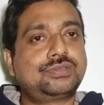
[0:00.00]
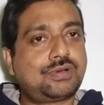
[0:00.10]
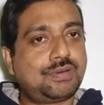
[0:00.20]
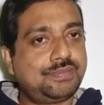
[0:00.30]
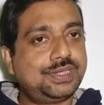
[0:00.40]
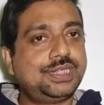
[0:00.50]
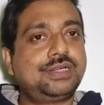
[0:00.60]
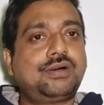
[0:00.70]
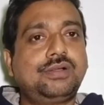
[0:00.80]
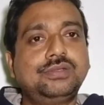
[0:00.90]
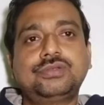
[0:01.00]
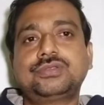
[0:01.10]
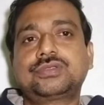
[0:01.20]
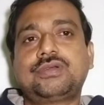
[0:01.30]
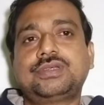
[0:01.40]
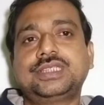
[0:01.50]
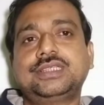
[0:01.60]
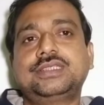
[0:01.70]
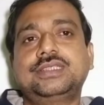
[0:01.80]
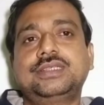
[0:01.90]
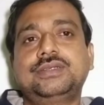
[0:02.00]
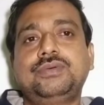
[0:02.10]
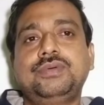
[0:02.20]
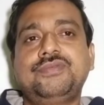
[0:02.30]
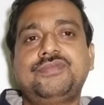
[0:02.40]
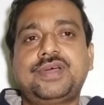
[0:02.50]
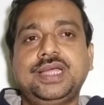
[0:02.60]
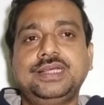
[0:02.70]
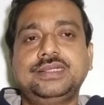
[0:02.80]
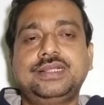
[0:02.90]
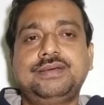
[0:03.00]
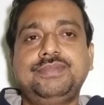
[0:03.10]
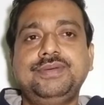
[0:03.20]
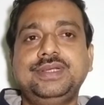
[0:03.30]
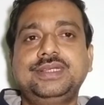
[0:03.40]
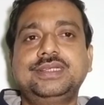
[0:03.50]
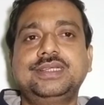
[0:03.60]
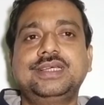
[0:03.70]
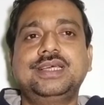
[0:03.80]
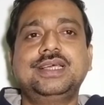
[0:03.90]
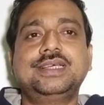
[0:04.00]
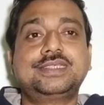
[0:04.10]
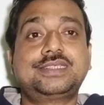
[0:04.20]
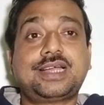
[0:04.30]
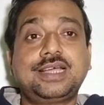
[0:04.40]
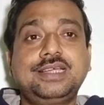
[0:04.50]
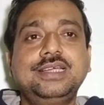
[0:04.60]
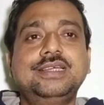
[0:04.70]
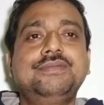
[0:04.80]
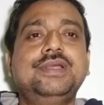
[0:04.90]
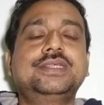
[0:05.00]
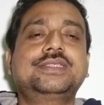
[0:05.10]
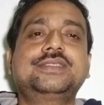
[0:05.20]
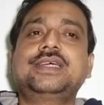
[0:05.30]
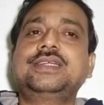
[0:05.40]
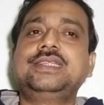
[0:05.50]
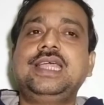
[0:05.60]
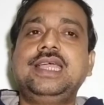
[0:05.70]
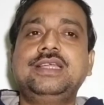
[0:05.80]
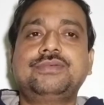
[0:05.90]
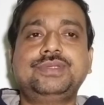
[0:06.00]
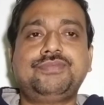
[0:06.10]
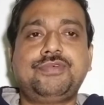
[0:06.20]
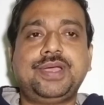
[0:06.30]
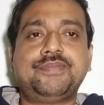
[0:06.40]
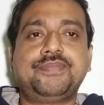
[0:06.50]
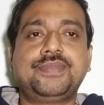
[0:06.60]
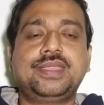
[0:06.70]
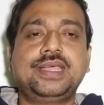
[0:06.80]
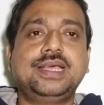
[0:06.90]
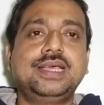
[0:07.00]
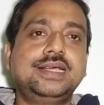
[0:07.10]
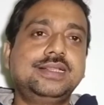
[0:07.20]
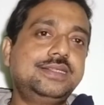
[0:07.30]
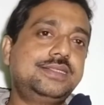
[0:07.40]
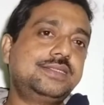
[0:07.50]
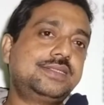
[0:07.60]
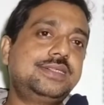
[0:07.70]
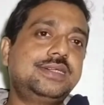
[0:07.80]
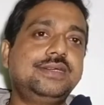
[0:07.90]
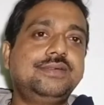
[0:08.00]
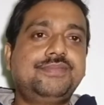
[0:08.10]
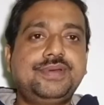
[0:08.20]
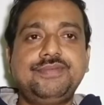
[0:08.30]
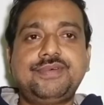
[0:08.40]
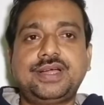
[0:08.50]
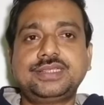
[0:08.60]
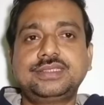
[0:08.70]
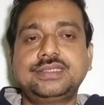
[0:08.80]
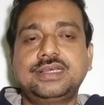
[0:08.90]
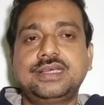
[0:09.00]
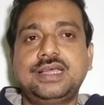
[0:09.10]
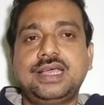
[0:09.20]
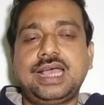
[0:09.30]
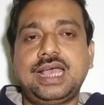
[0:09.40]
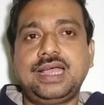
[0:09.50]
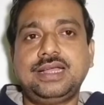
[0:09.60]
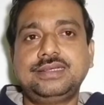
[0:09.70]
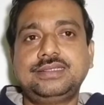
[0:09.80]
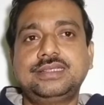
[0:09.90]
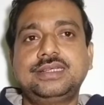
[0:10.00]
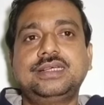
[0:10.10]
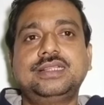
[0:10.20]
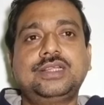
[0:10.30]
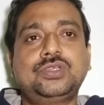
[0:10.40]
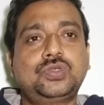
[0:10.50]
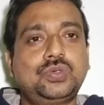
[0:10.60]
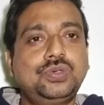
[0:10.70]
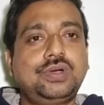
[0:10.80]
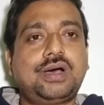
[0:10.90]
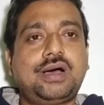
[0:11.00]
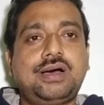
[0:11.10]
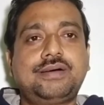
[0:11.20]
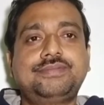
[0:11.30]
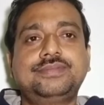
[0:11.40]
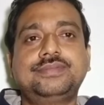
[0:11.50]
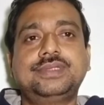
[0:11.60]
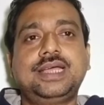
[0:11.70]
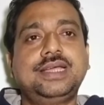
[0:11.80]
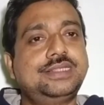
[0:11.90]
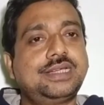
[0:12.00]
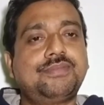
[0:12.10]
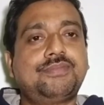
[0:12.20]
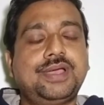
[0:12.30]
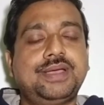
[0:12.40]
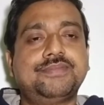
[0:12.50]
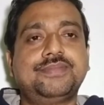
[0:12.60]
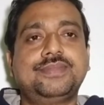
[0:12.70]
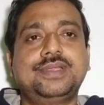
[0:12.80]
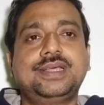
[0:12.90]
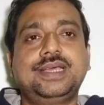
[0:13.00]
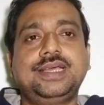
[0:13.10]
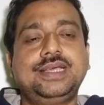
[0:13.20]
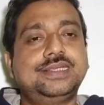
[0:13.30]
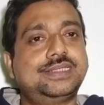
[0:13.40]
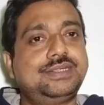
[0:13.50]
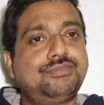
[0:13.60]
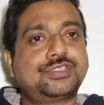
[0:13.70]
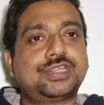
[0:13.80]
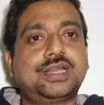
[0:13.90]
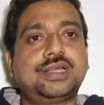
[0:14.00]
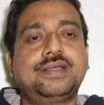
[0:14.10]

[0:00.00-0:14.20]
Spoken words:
completing all those clauses, we will find the vivid, striking revelations at the end of the poem. This is written in three parts, and the tone of the entire poem is devotional,